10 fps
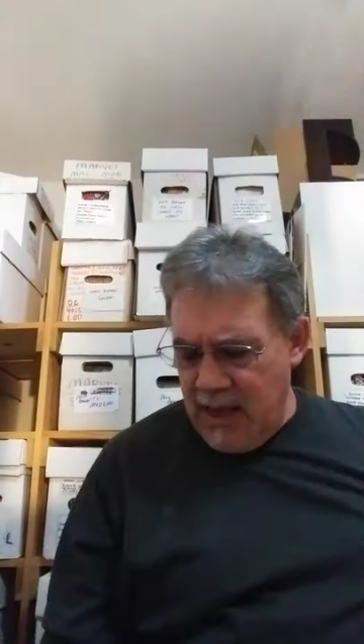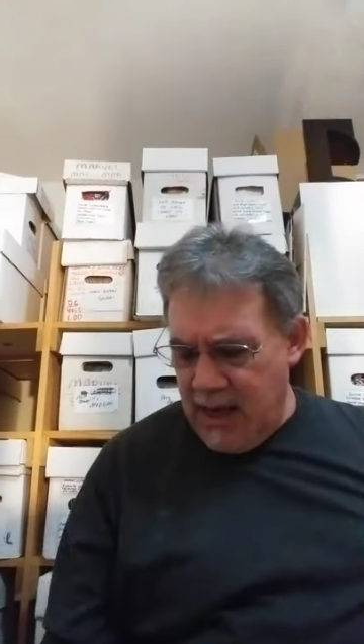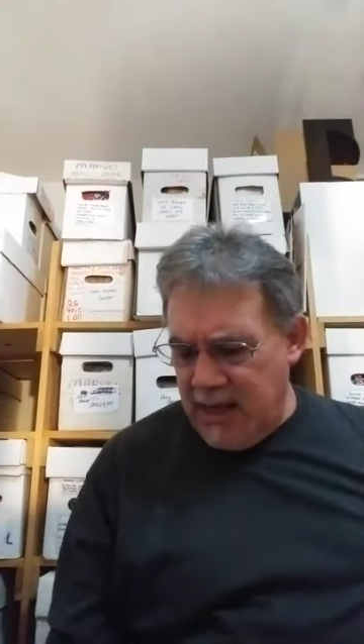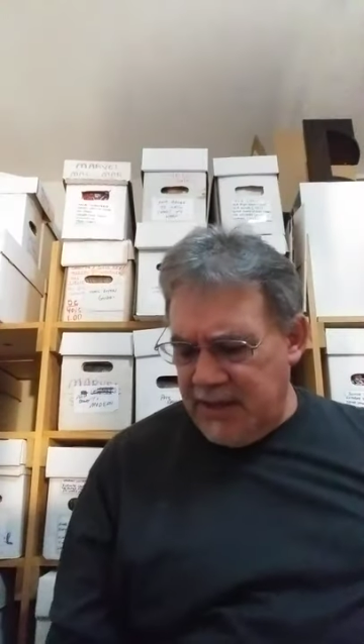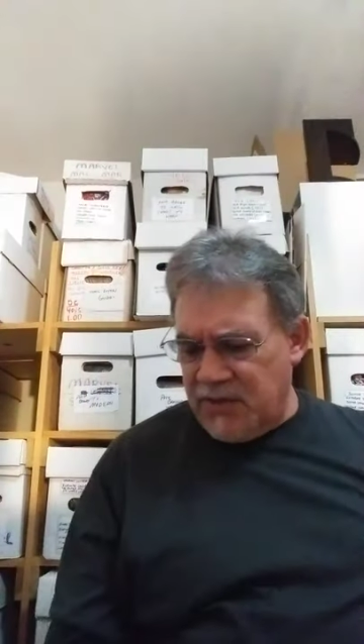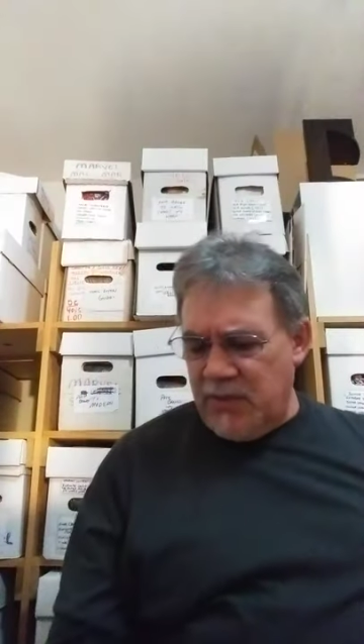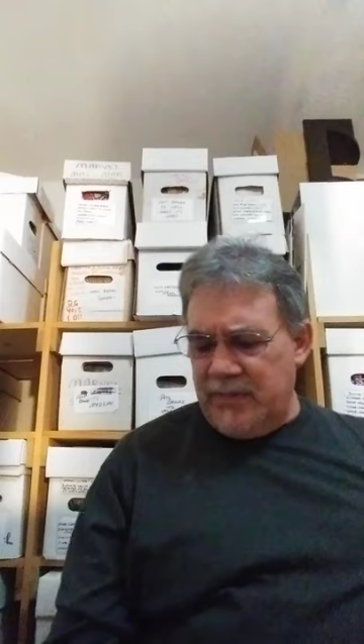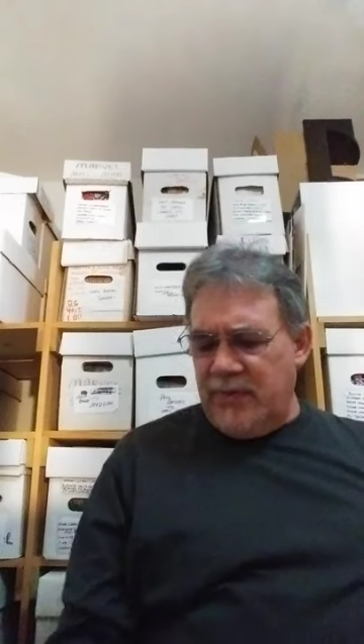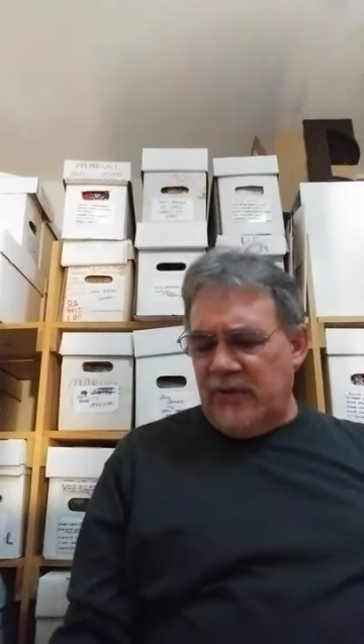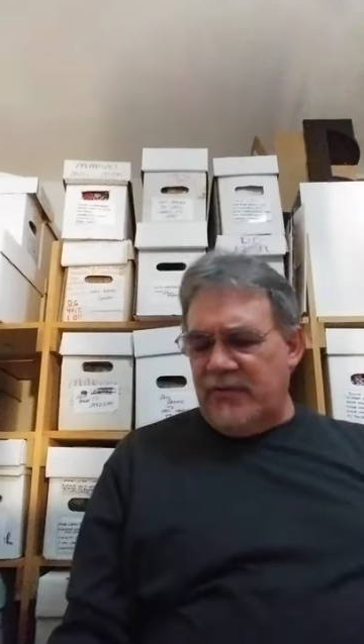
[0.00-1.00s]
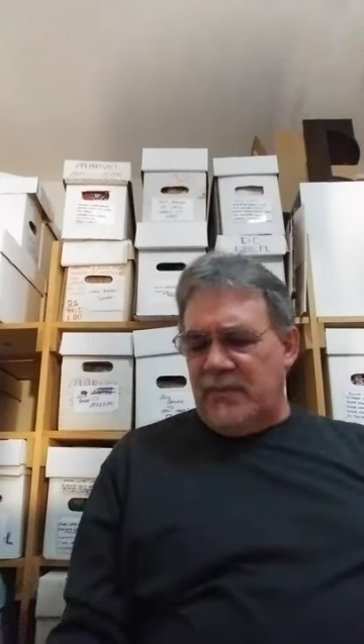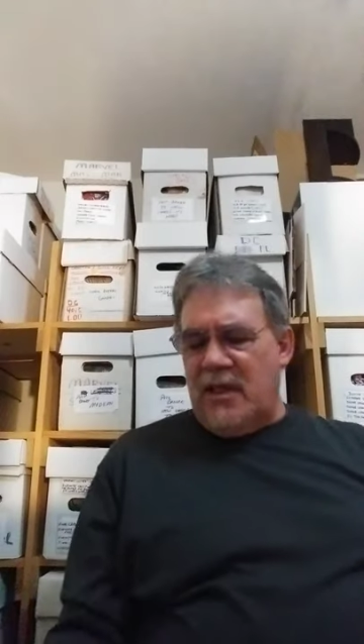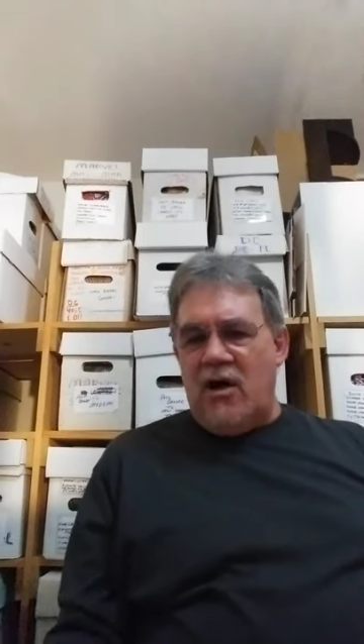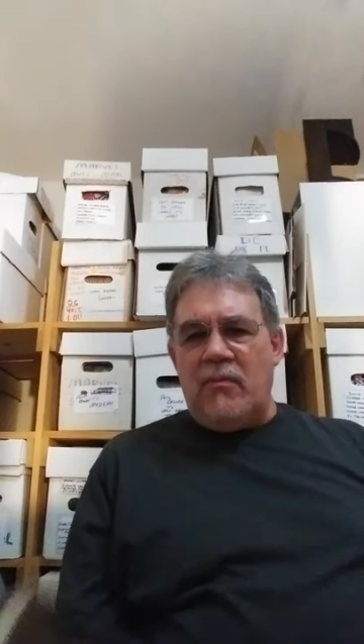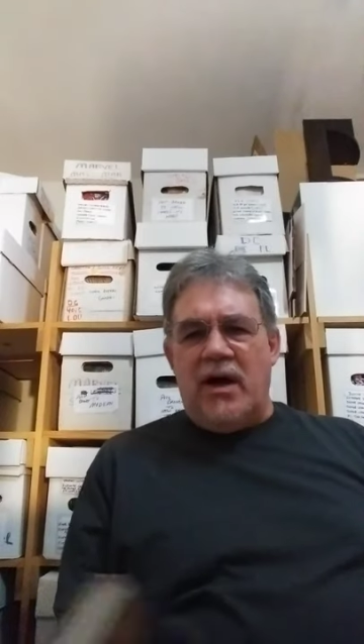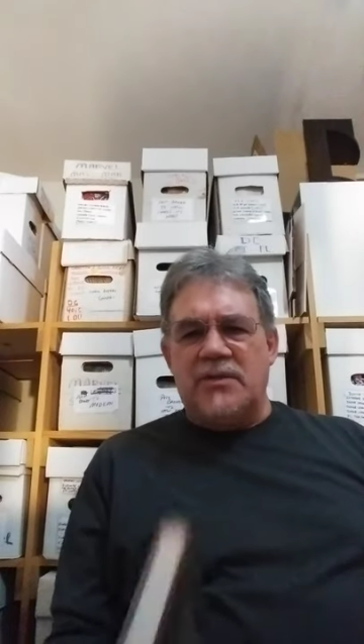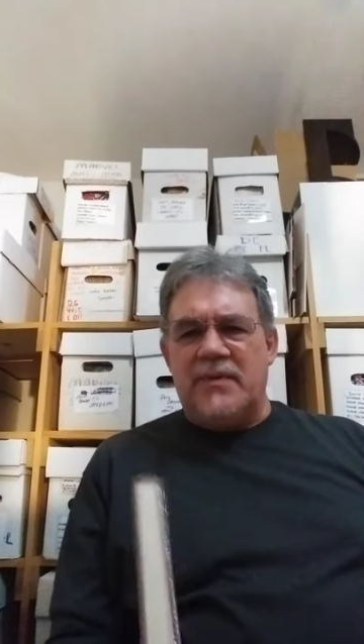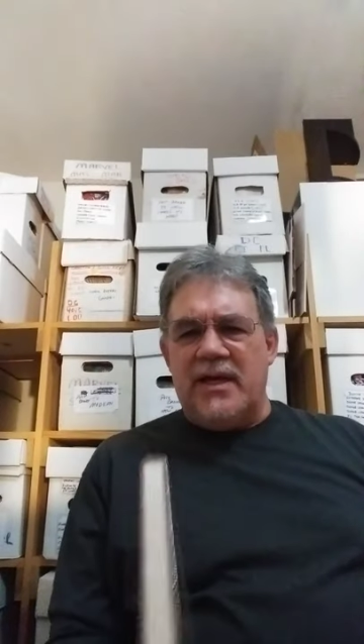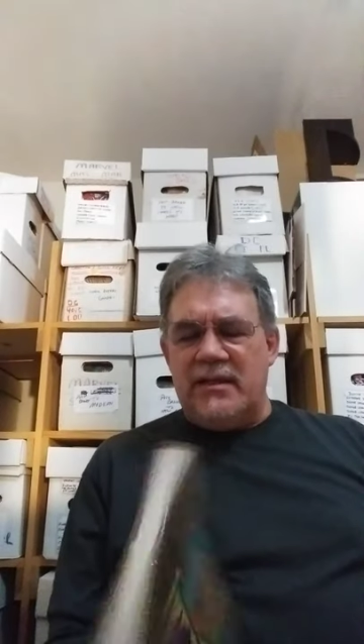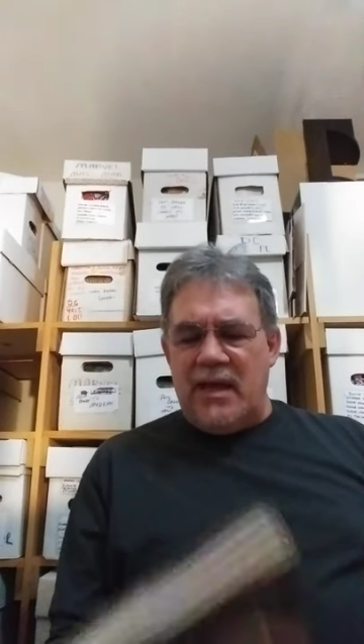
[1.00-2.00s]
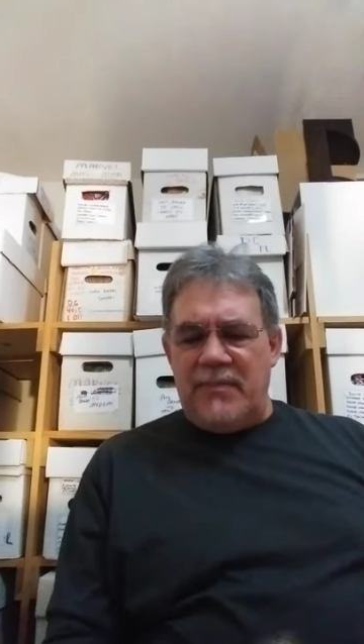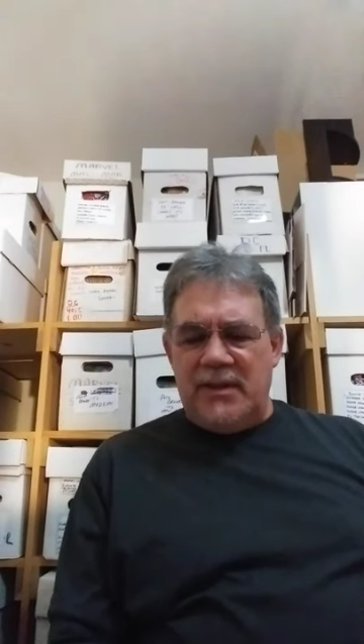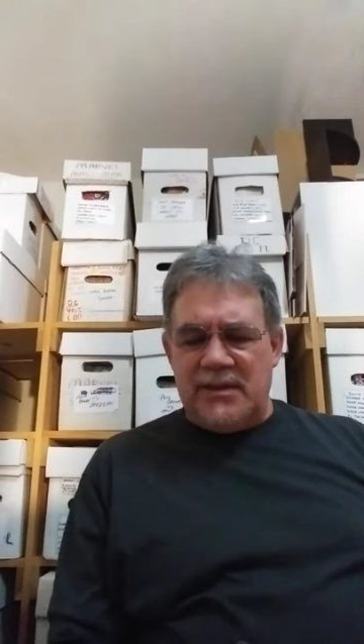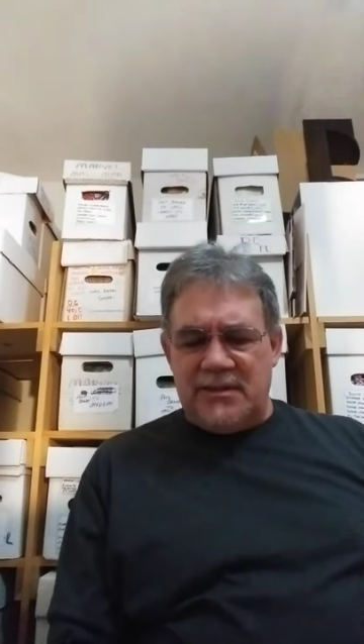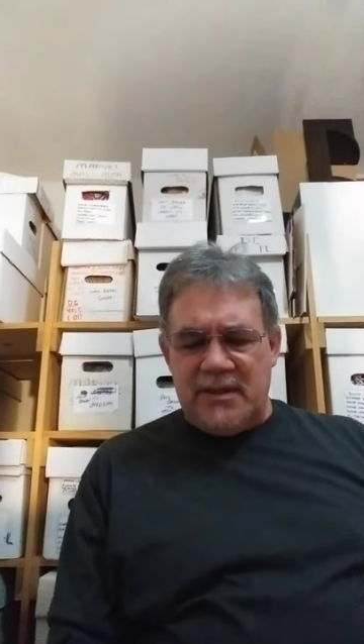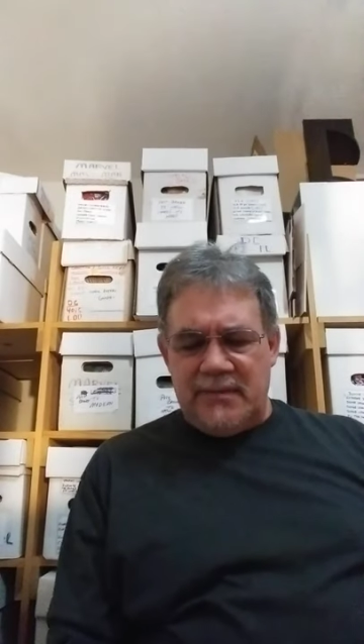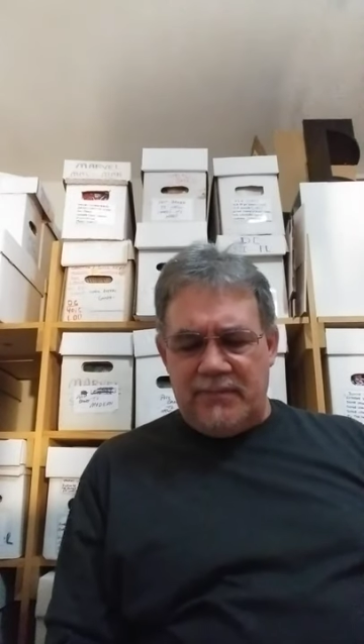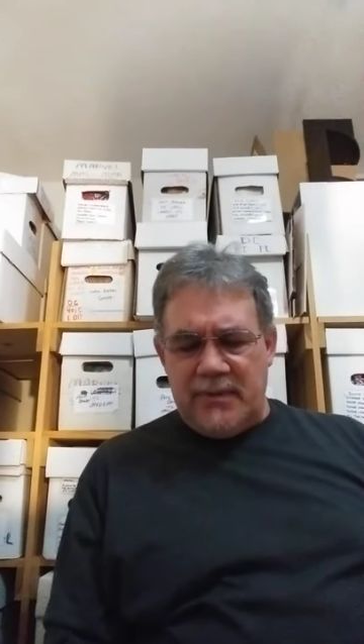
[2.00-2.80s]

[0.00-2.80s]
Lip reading: And this wasn't pulled from a long box, but I picked this up,